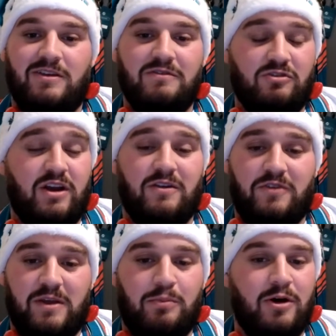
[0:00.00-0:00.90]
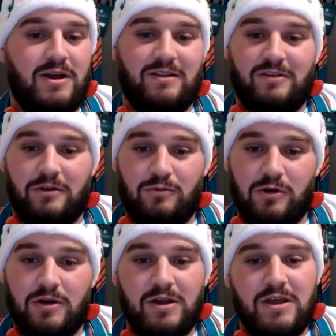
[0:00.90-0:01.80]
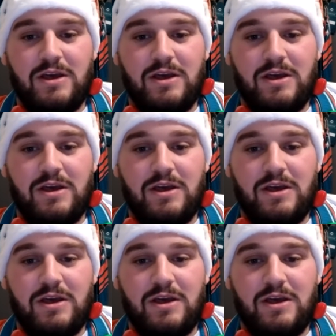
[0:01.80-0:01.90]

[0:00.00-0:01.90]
They even tried a fake punt, didn't work.